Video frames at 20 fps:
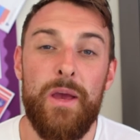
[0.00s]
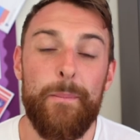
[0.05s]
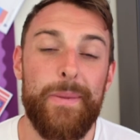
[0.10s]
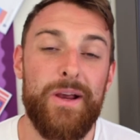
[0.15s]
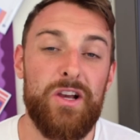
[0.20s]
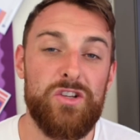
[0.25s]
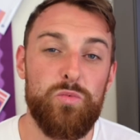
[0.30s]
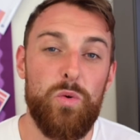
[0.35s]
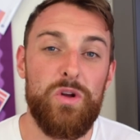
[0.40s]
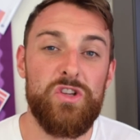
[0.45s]

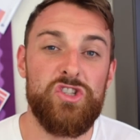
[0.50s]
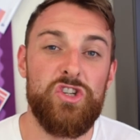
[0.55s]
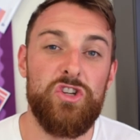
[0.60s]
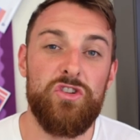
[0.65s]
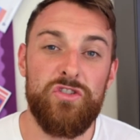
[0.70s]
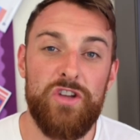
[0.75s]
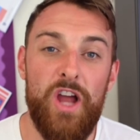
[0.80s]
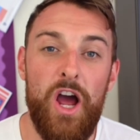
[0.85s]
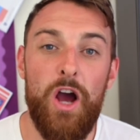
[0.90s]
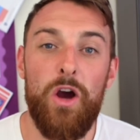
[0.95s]
Because once
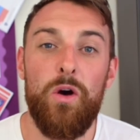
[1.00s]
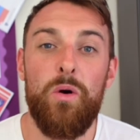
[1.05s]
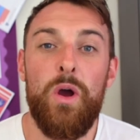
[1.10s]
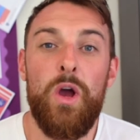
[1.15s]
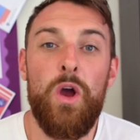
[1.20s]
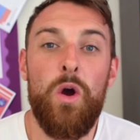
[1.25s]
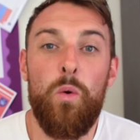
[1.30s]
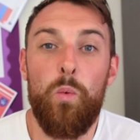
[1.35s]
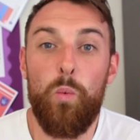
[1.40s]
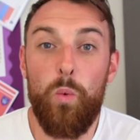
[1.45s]
you
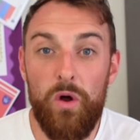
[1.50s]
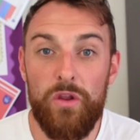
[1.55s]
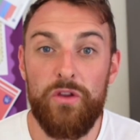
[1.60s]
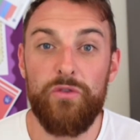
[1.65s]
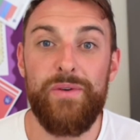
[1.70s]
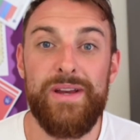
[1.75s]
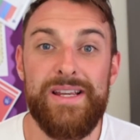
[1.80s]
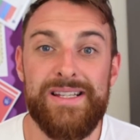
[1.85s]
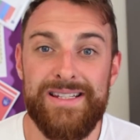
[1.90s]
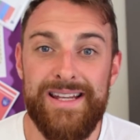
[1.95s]
know what the
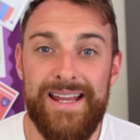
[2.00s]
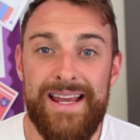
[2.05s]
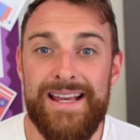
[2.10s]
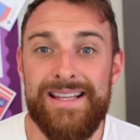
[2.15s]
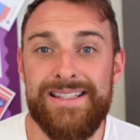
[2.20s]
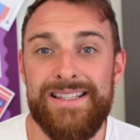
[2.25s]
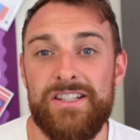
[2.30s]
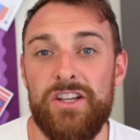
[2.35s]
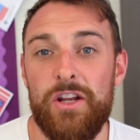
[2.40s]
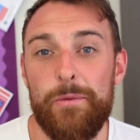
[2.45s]
reason
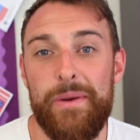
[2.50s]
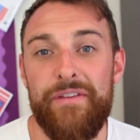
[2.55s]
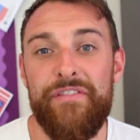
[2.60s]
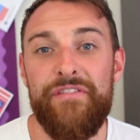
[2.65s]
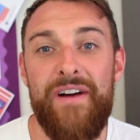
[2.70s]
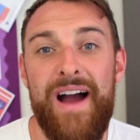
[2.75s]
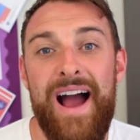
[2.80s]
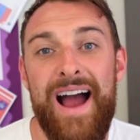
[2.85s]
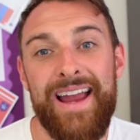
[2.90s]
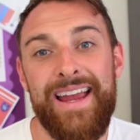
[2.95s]
is, it's going to be
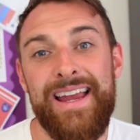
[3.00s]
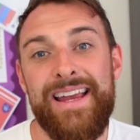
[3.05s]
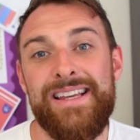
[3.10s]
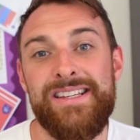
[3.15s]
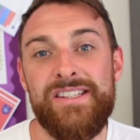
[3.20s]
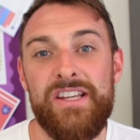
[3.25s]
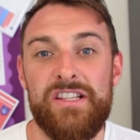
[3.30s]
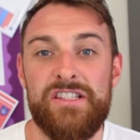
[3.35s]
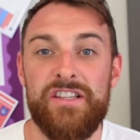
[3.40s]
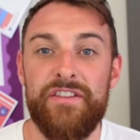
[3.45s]
far
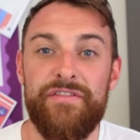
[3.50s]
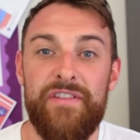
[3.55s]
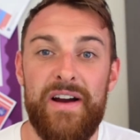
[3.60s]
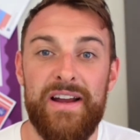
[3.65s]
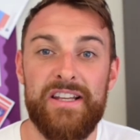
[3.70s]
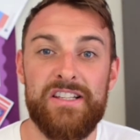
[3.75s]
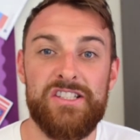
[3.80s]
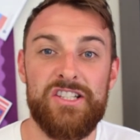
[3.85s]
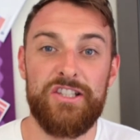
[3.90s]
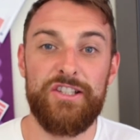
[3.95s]
easier to
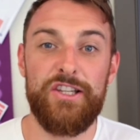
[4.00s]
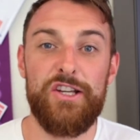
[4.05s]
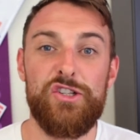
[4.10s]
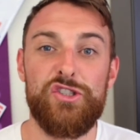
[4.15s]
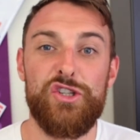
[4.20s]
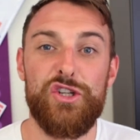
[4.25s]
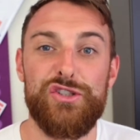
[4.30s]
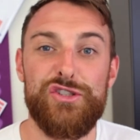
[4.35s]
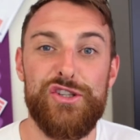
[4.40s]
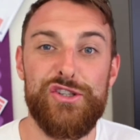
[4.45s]
find a
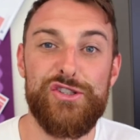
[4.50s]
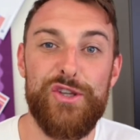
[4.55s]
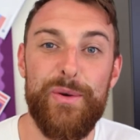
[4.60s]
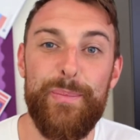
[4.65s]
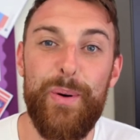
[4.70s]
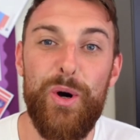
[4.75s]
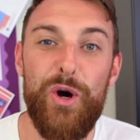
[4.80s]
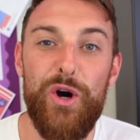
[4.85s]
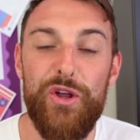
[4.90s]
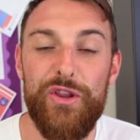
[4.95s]
solution to
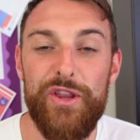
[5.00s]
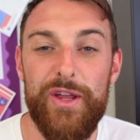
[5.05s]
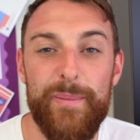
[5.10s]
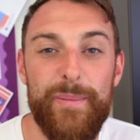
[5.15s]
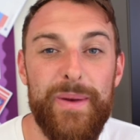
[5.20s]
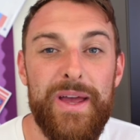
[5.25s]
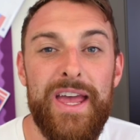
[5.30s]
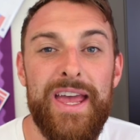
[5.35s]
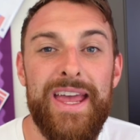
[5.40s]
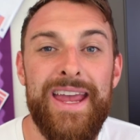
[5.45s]
support
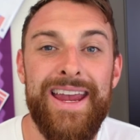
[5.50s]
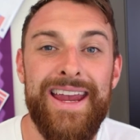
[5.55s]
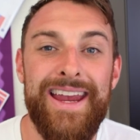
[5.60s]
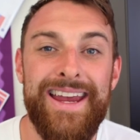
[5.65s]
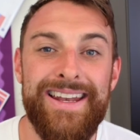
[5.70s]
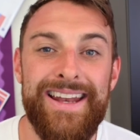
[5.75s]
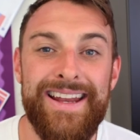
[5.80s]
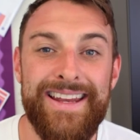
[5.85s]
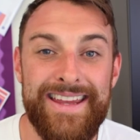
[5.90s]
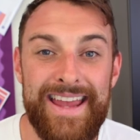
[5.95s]
them
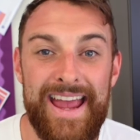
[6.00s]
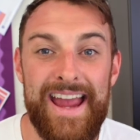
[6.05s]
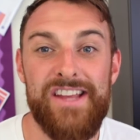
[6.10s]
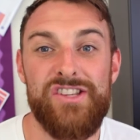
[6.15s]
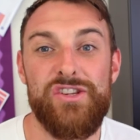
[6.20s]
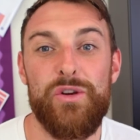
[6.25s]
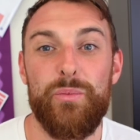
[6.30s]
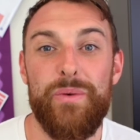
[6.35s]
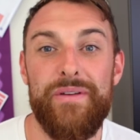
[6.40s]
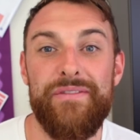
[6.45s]
in
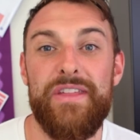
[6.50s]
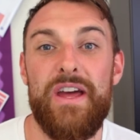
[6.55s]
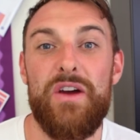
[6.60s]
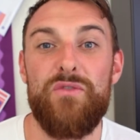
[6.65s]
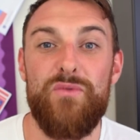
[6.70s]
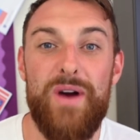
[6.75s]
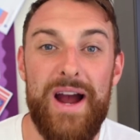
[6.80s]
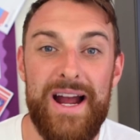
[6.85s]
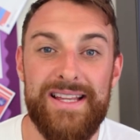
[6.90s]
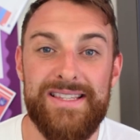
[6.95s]
engaging with their
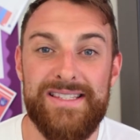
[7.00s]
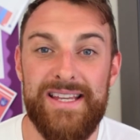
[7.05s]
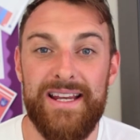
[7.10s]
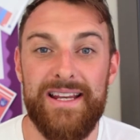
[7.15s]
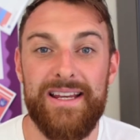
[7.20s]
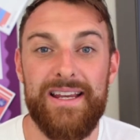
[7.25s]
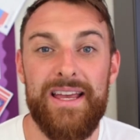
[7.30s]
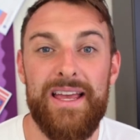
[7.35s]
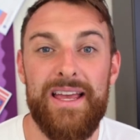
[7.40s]
writing.